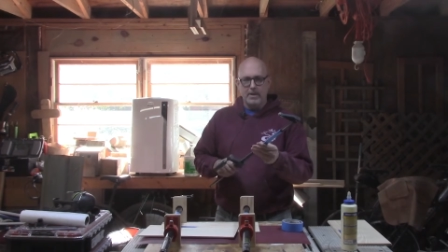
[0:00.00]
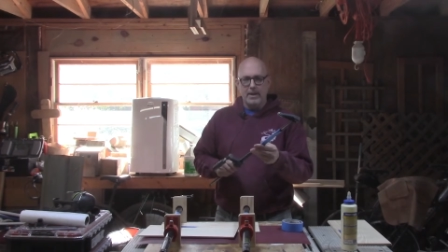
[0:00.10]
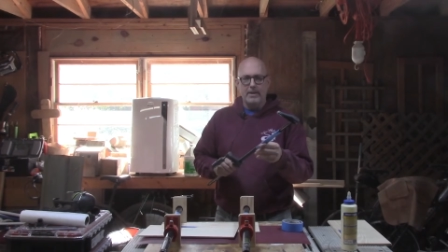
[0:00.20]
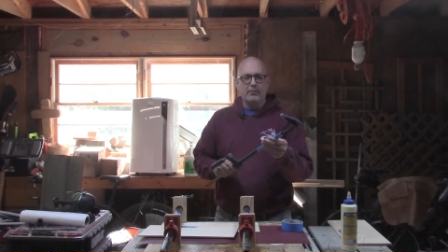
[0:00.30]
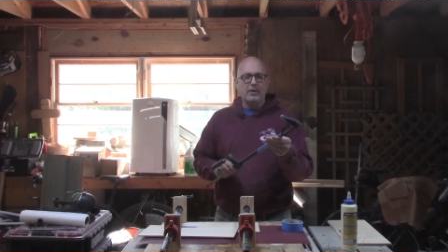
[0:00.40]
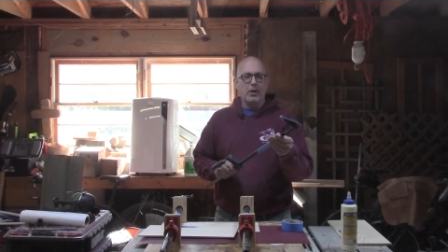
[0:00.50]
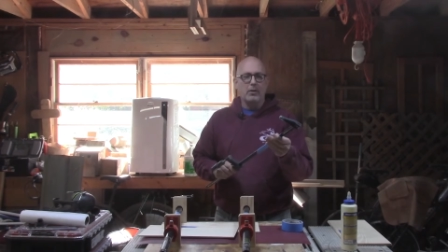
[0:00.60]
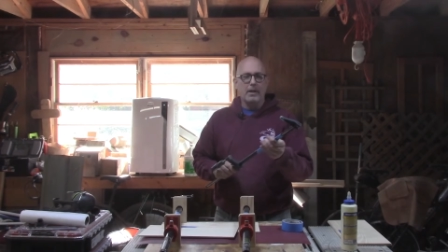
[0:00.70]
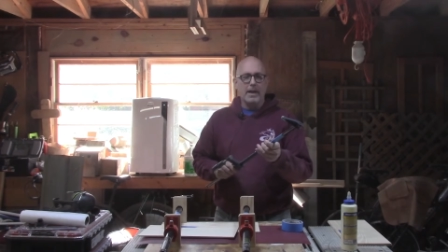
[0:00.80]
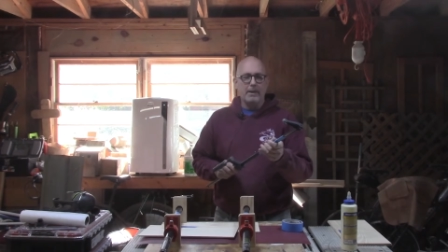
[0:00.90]
F-style
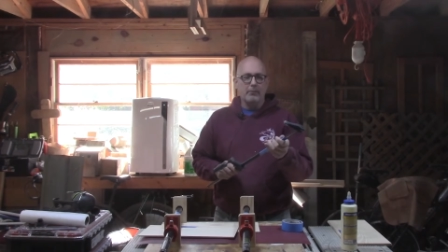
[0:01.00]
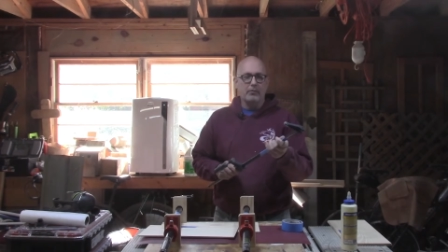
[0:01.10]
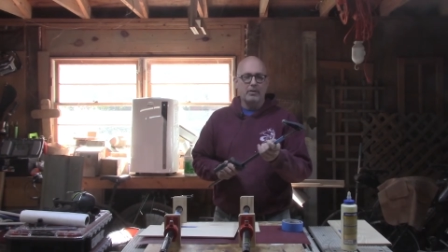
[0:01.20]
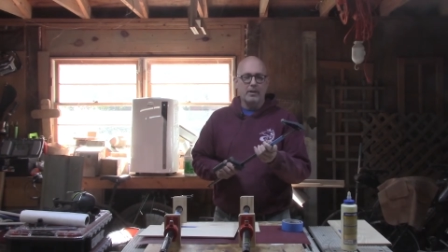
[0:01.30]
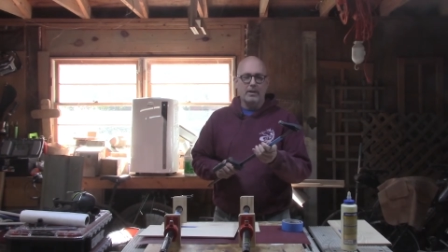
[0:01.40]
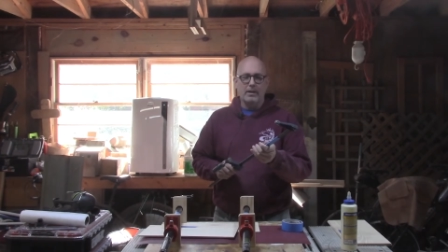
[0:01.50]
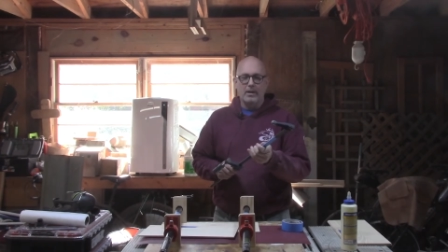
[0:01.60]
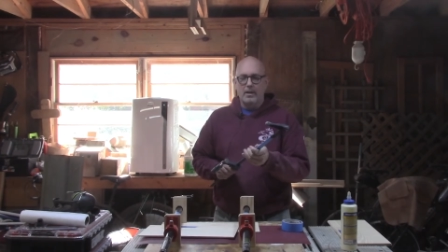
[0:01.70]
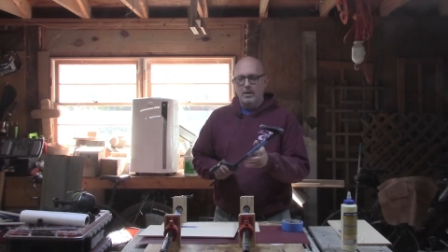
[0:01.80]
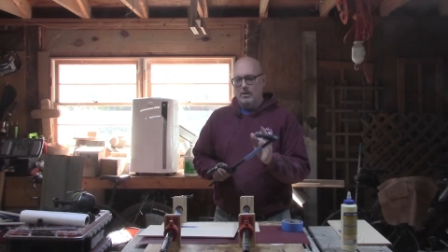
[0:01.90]
clamps,
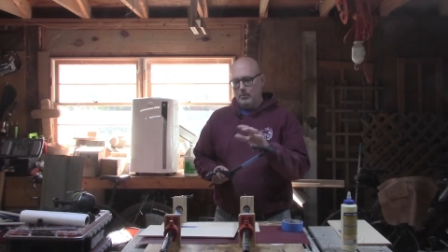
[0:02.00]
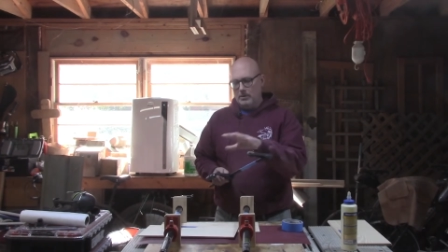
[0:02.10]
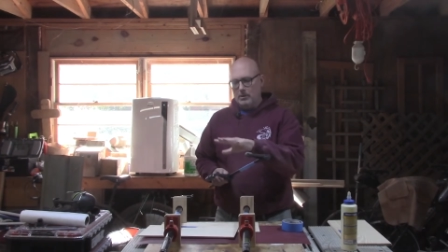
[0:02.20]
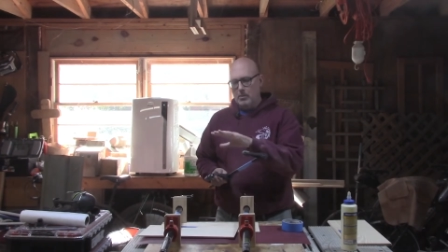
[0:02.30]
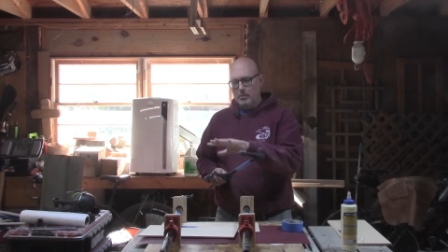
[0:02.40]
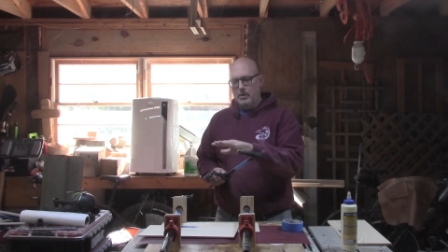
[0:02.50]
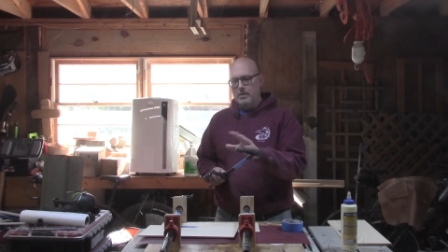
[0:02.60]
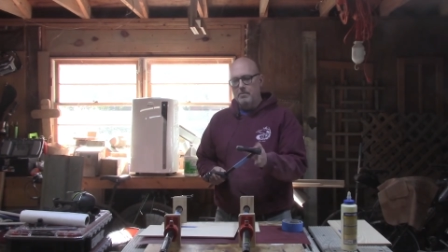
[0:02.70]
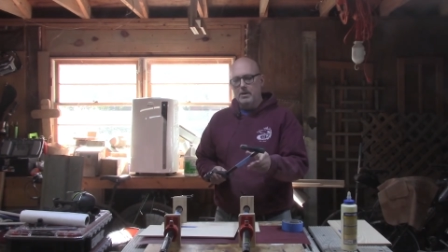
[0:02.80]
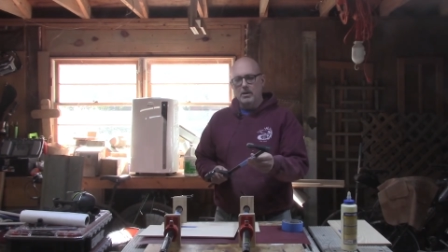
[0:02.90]
which I'm going to put in
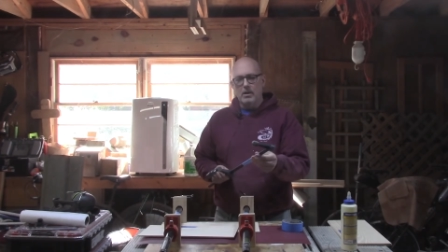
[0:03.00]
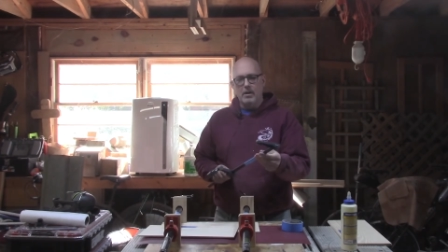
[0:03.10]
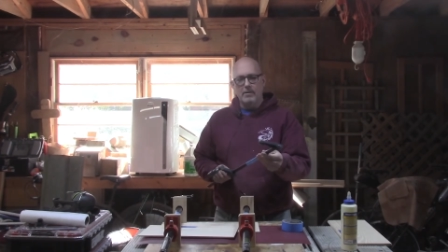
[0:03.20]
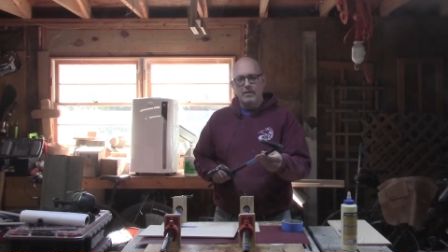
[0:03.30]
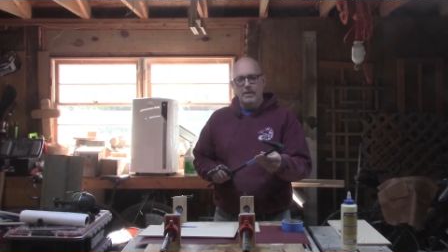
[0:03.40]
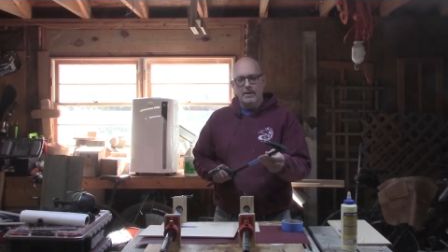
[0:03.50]
the middle of it,